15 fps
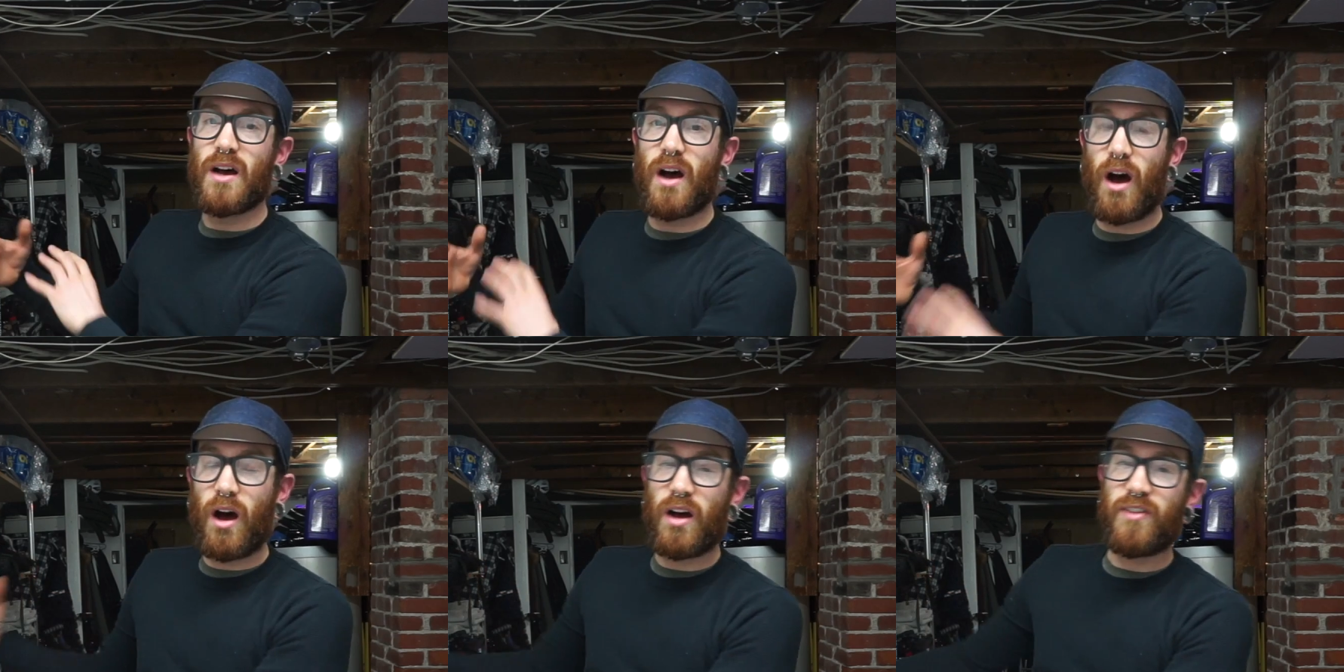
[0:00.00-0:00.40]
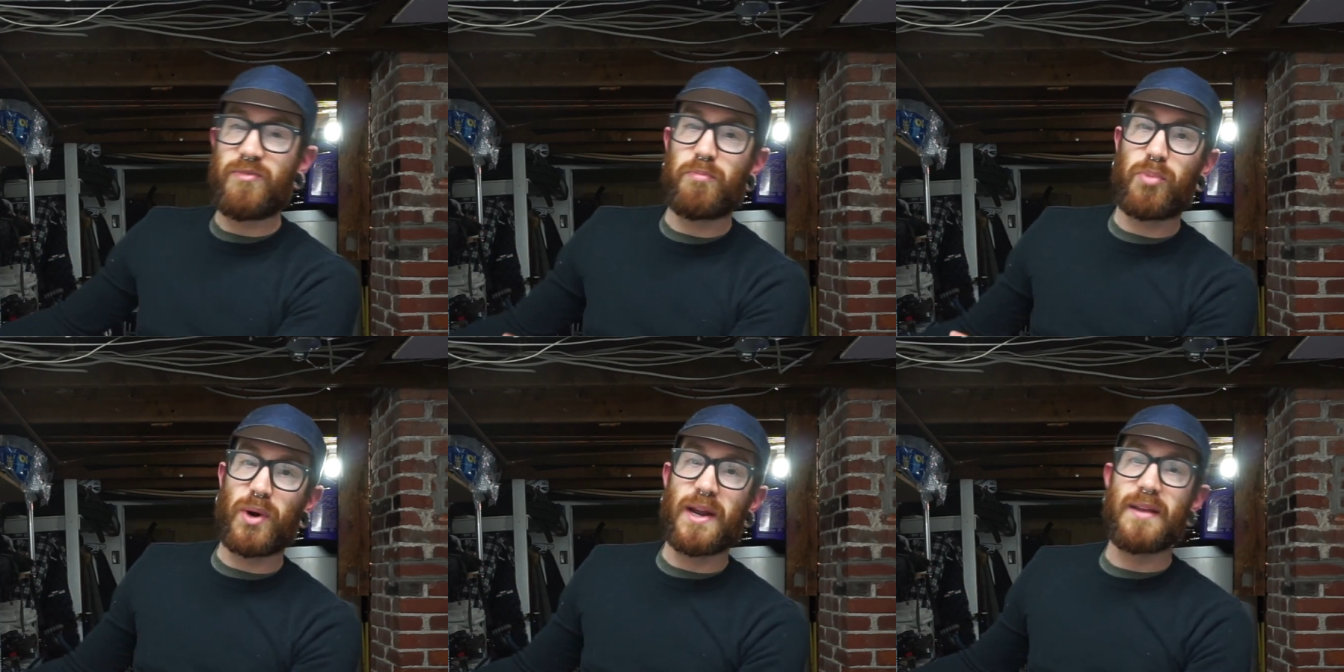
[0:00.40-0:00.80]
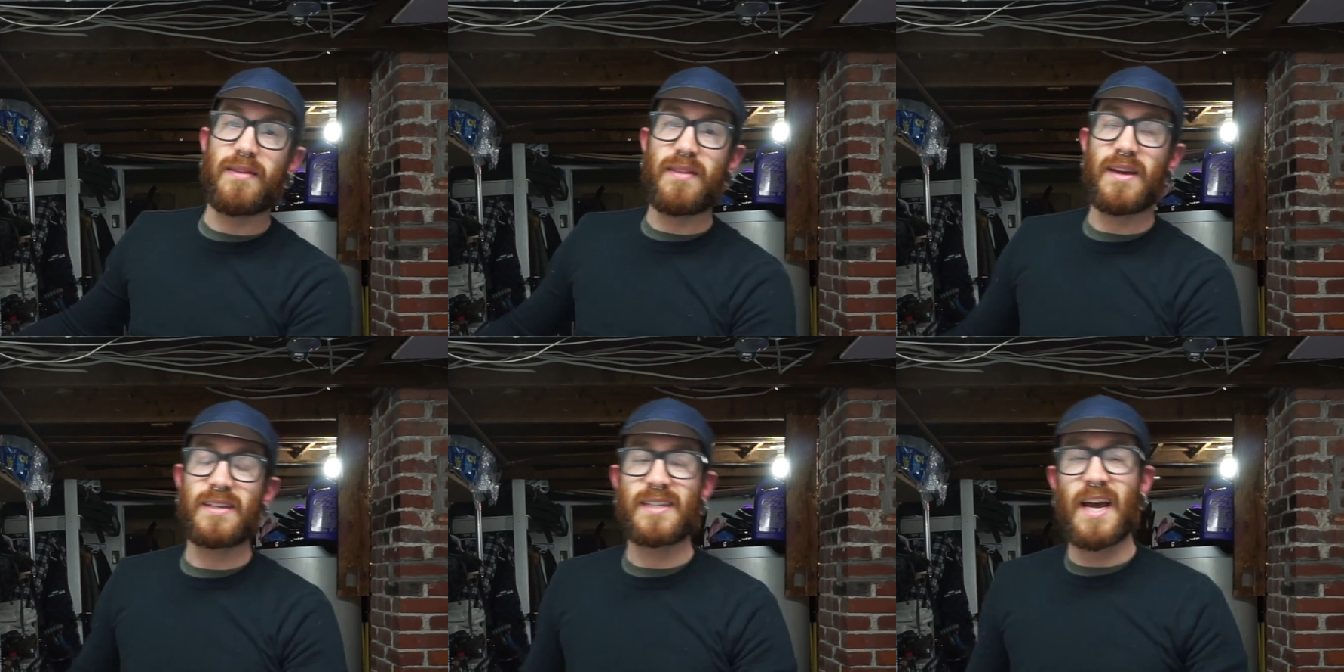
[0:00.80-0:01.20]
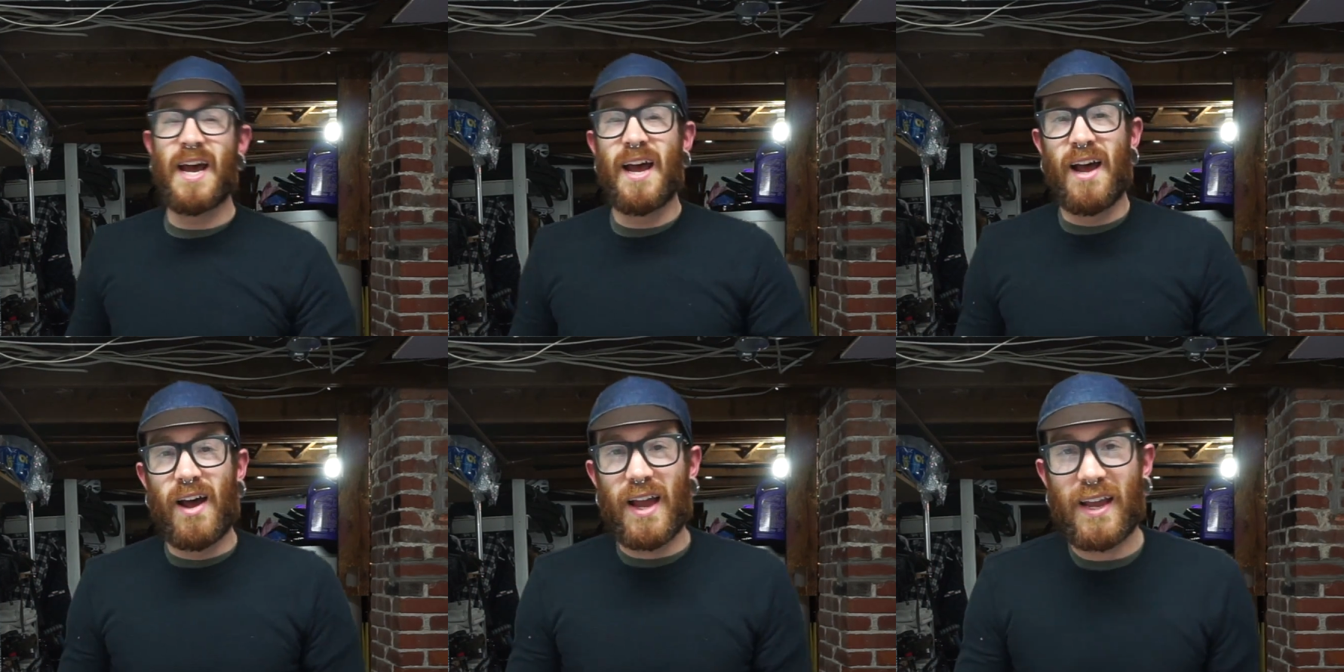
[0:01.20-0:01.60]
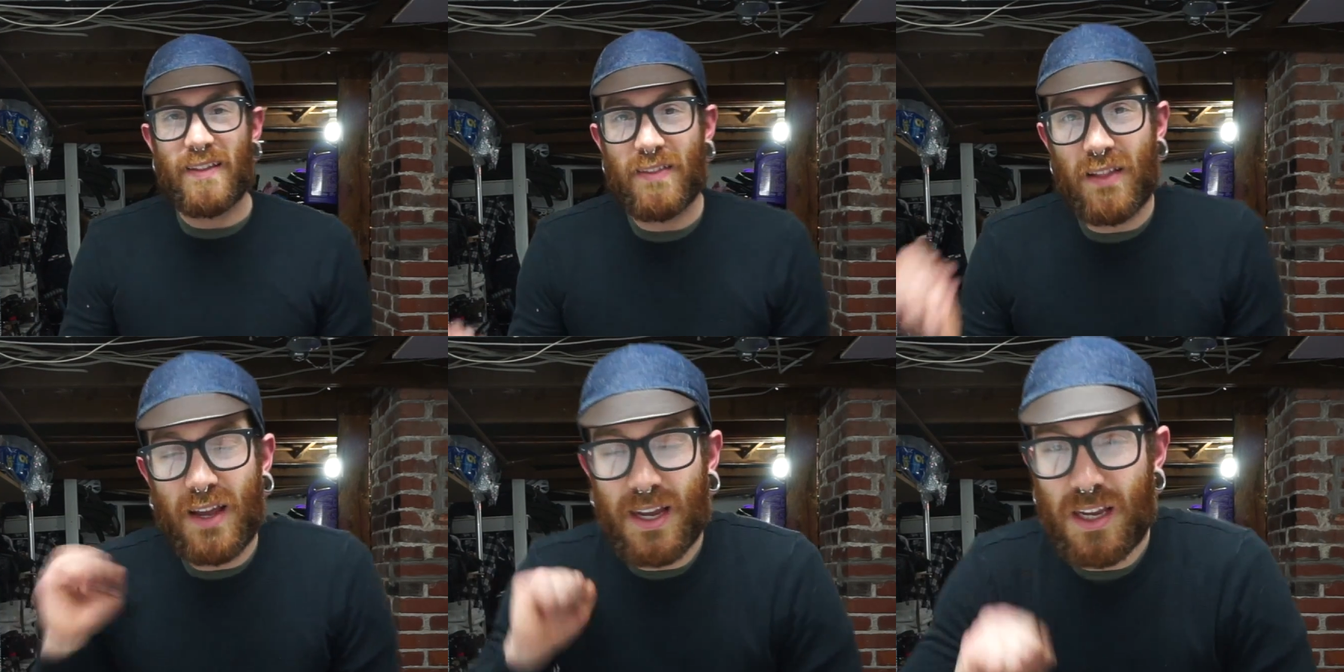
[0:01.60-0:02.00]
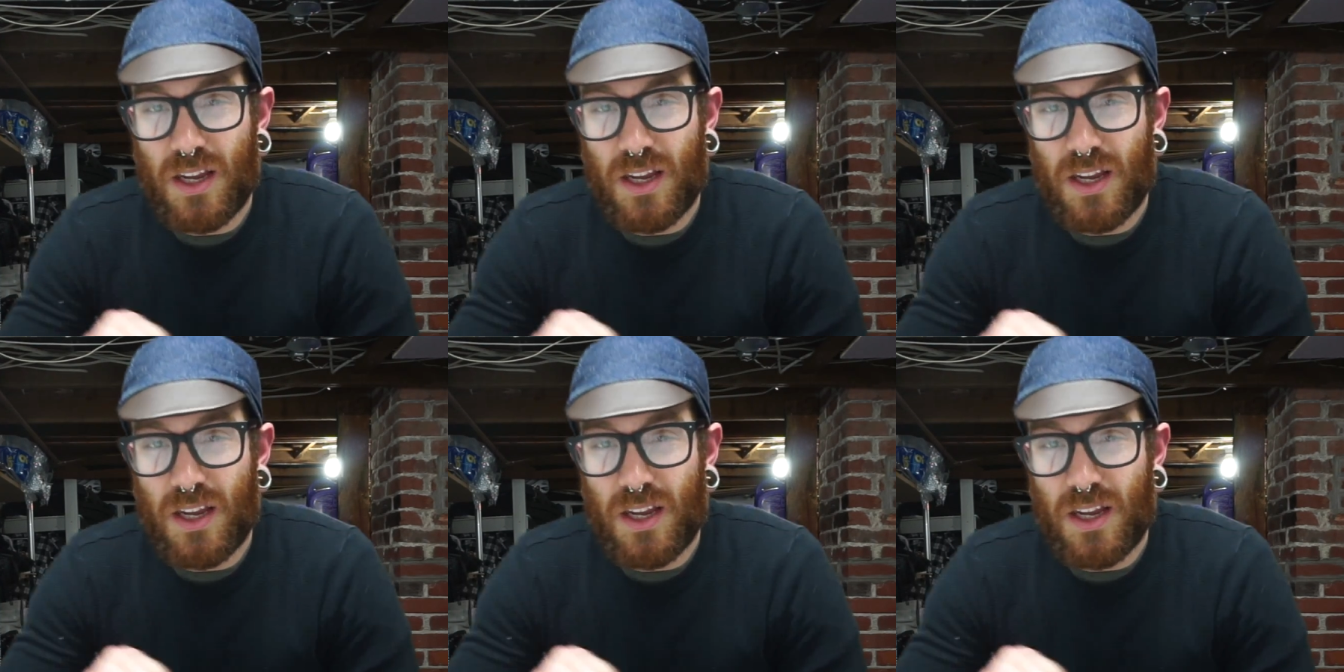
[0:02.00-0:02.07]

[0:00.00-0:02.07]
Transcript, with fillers: off-brand things. And like,